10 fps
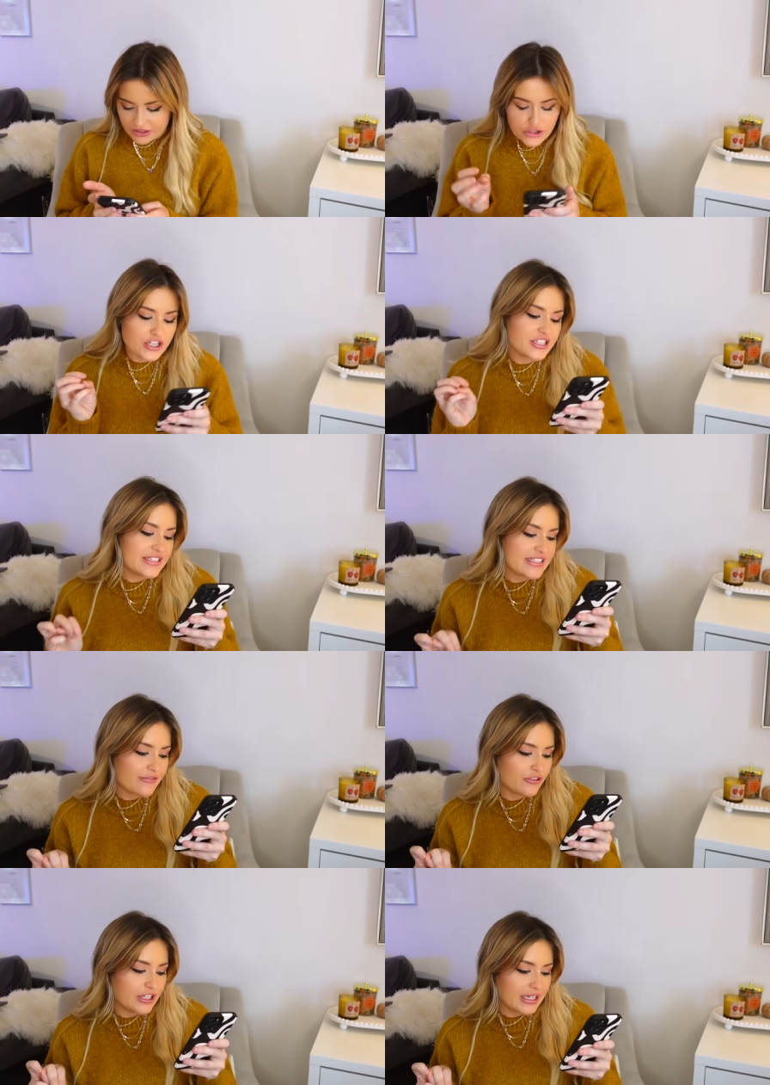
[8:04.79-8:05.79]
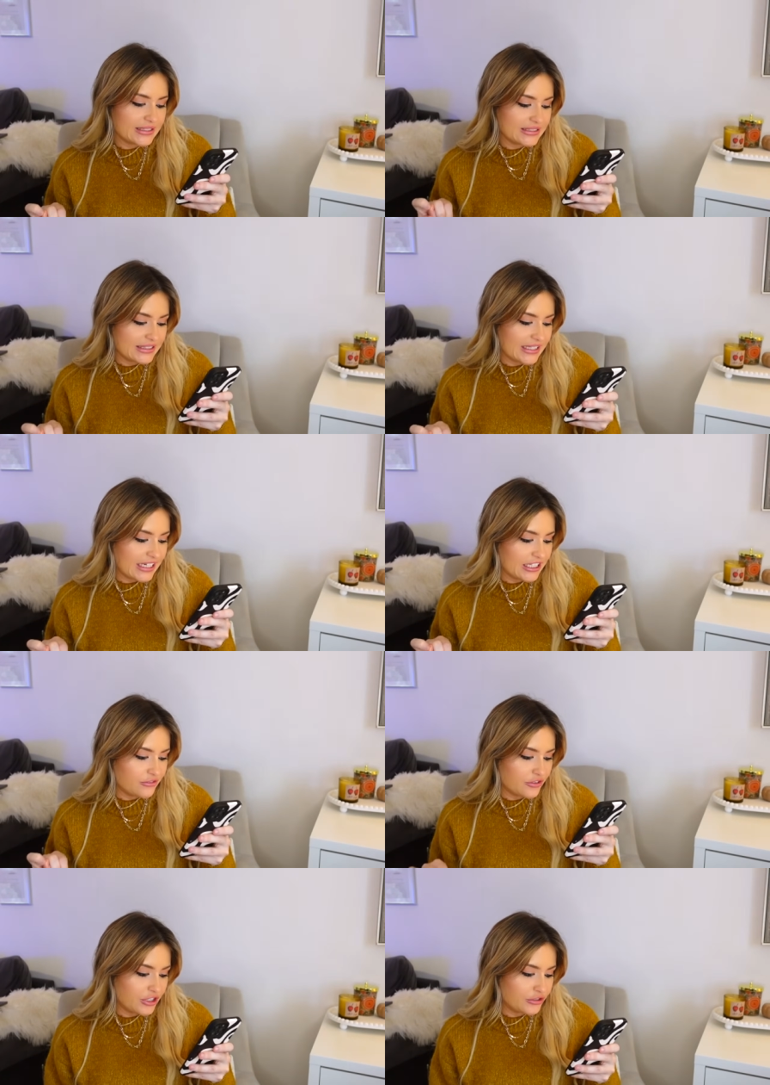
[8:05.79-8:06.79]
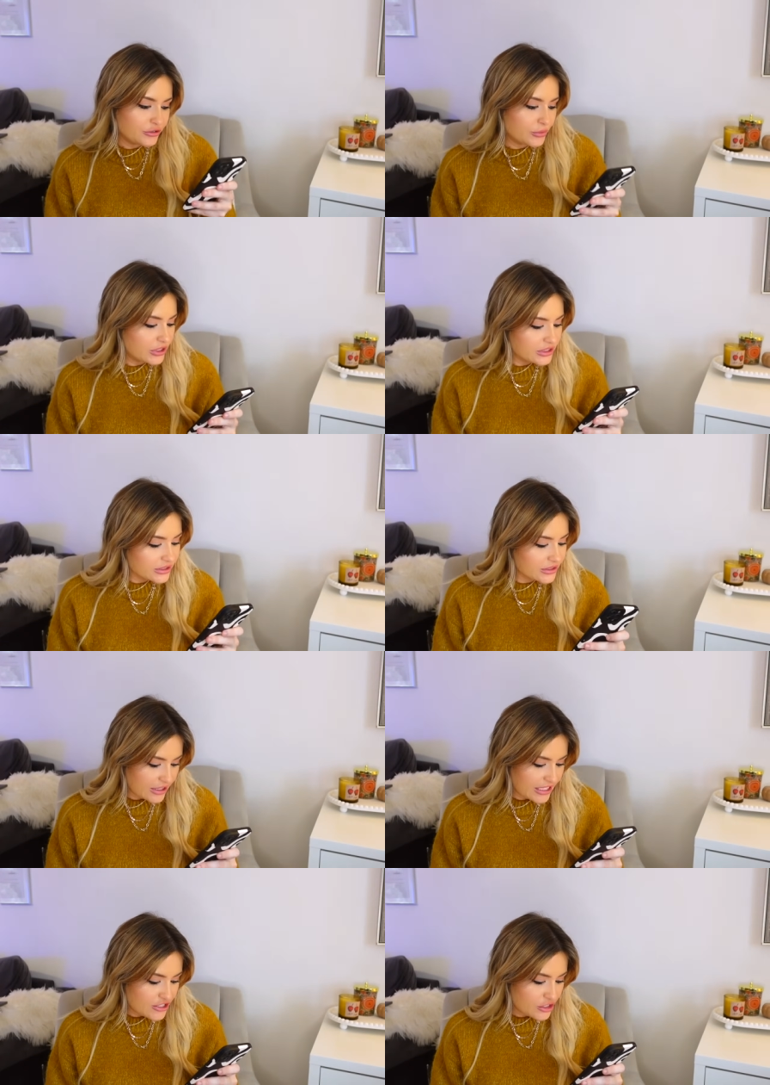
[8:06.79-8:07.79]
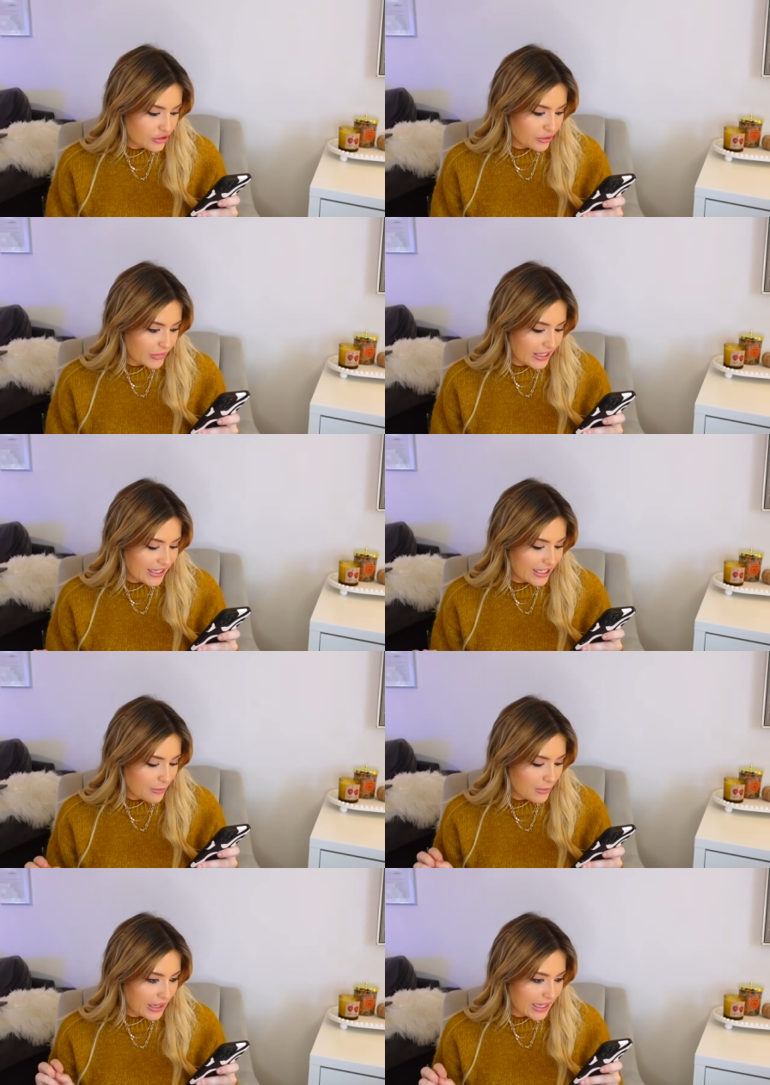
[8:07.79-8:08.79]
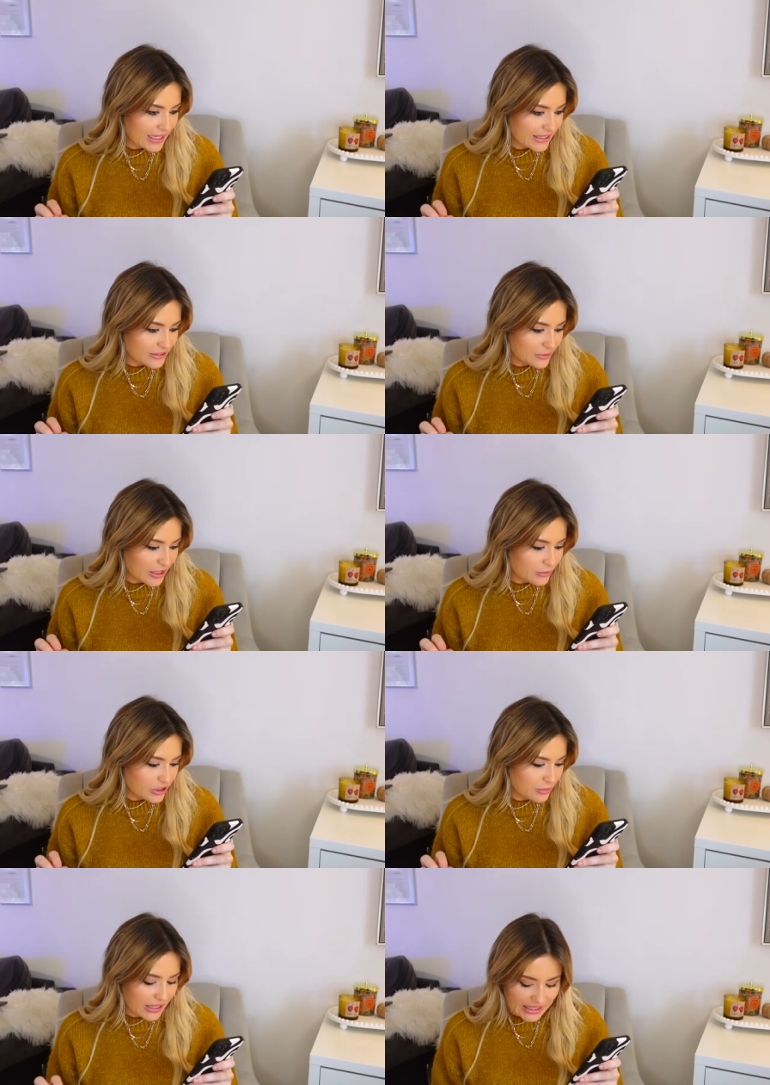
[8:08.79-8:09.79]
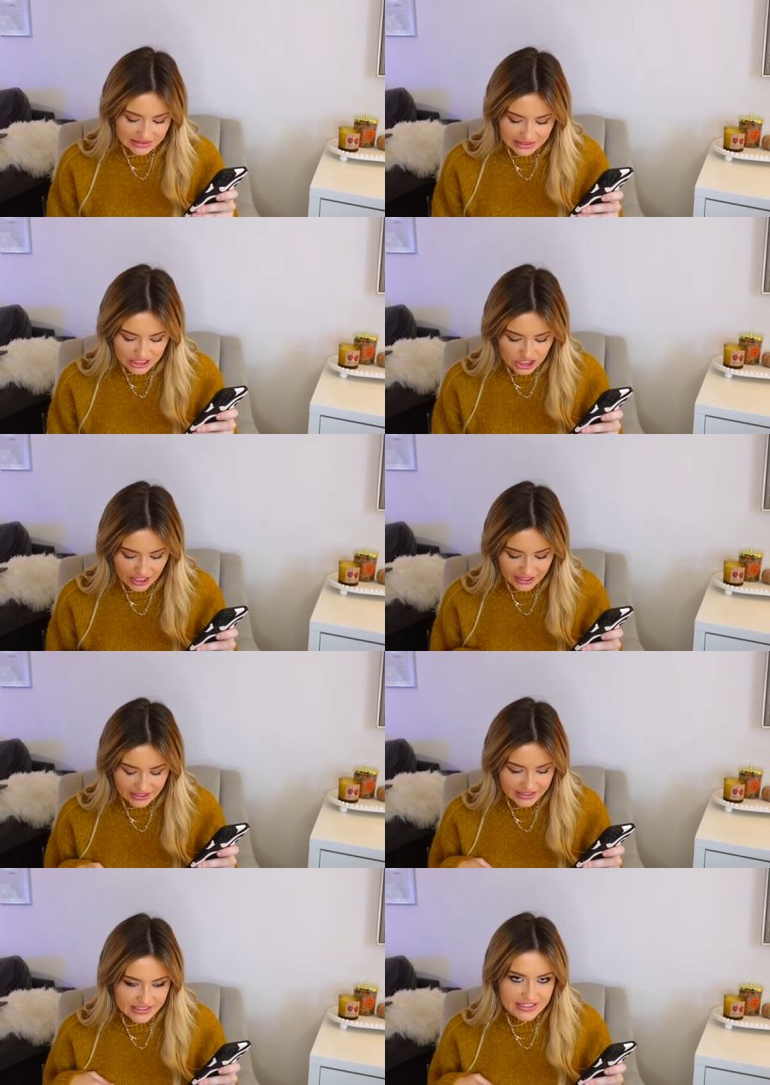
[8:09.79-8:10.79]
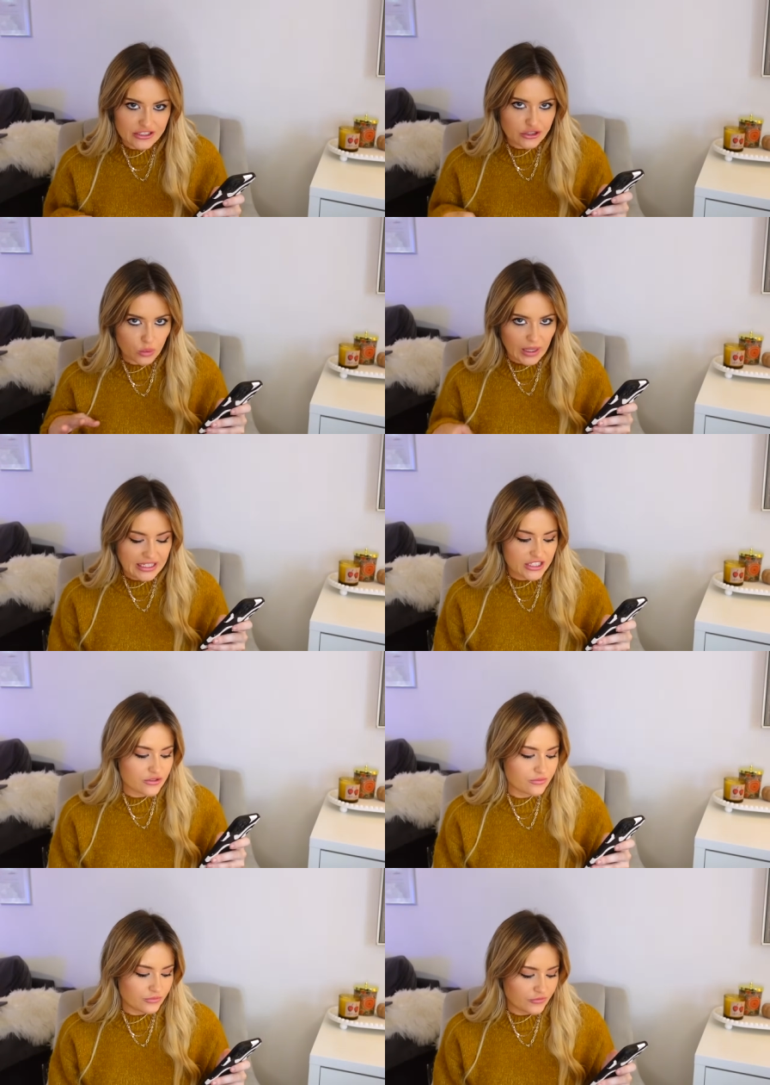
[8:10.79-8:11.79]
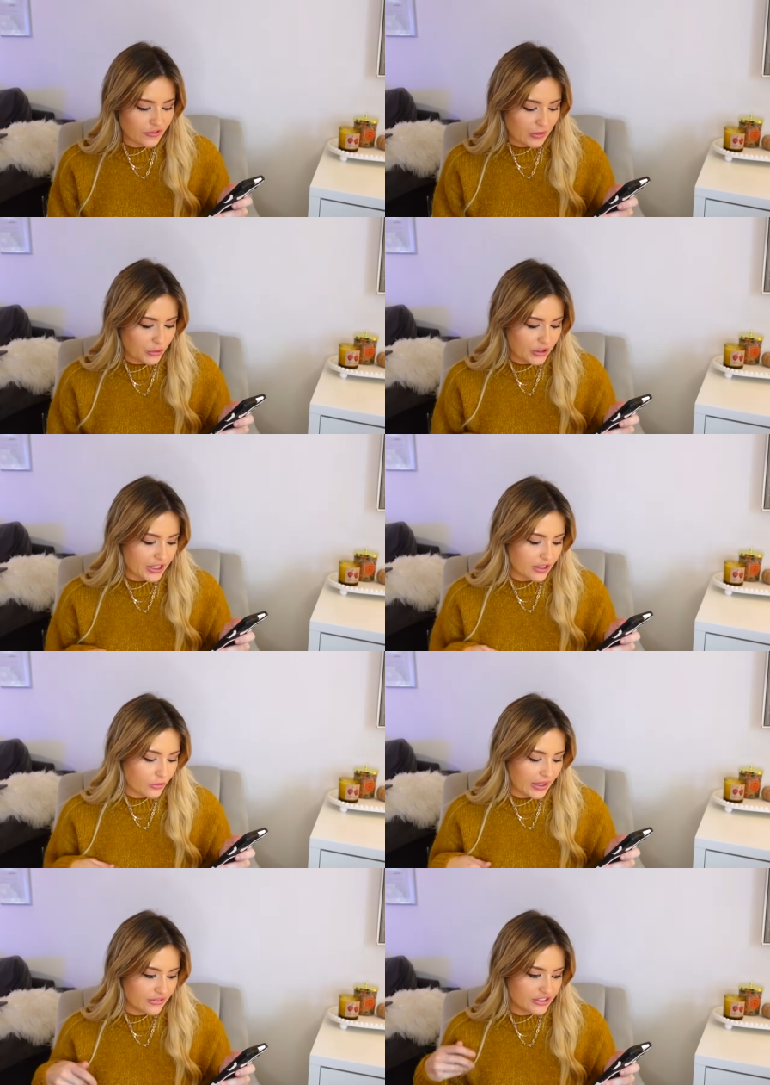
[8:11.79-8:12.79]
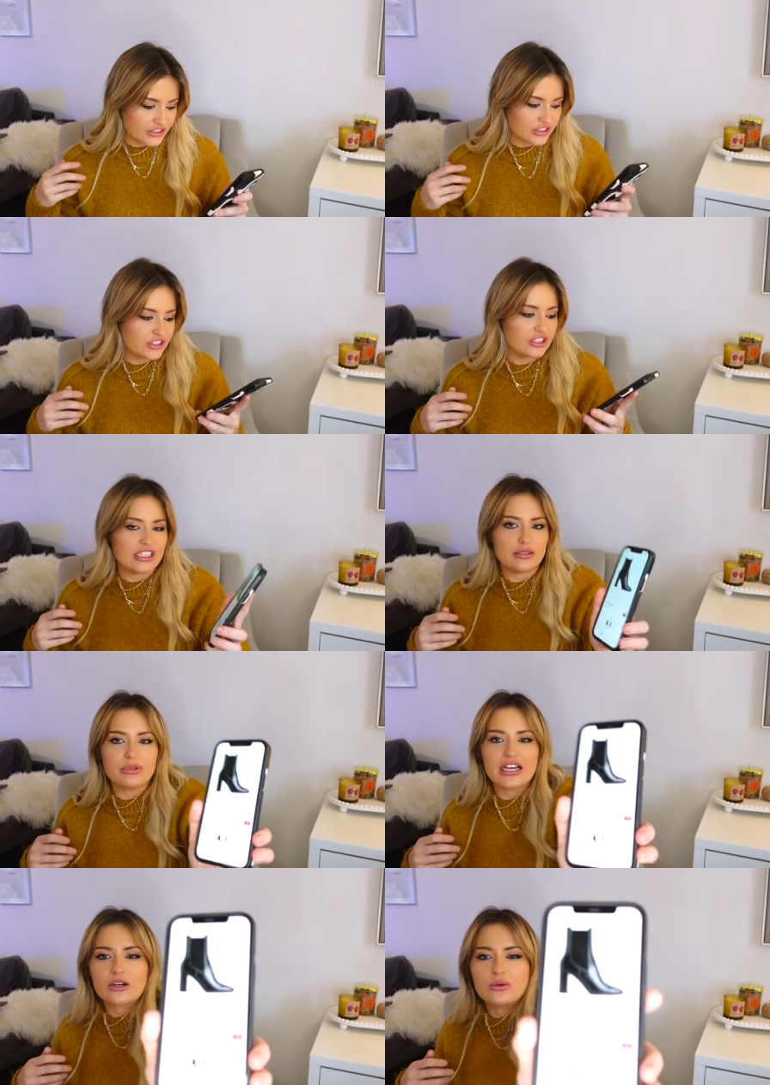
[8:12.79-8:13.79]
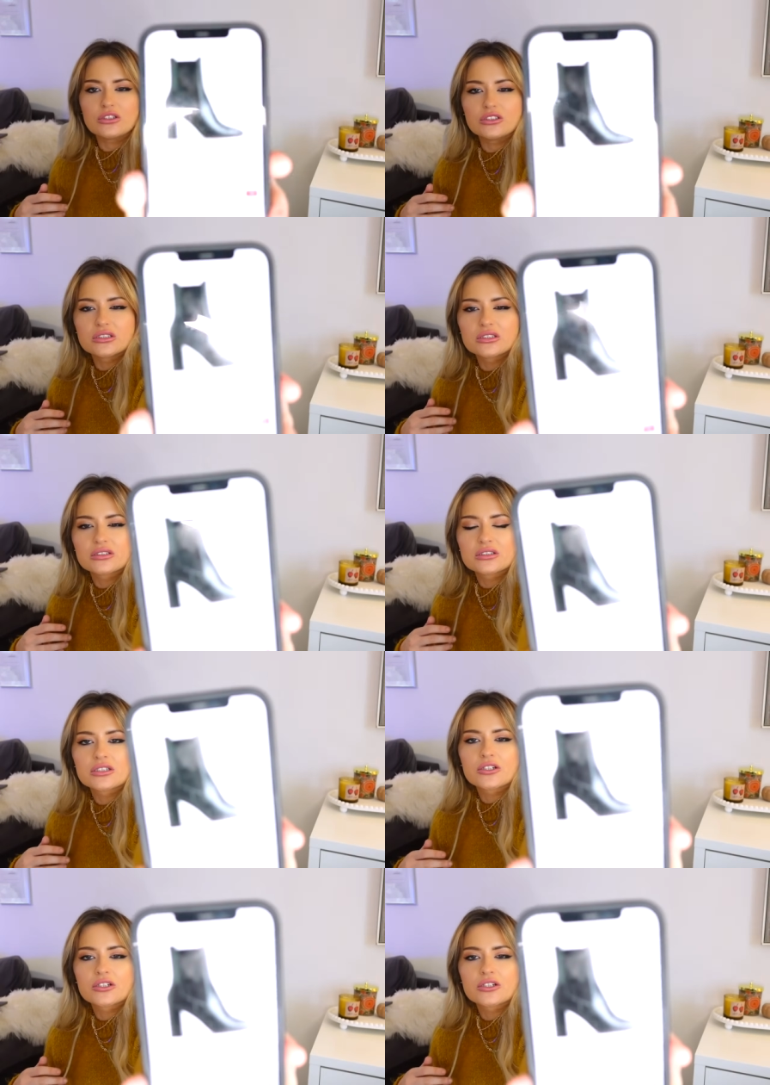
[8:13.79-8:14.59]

$37.99 for those ones. And they do them in black as well, but the black's like shiny. This is a suede fabric, whereas the black ones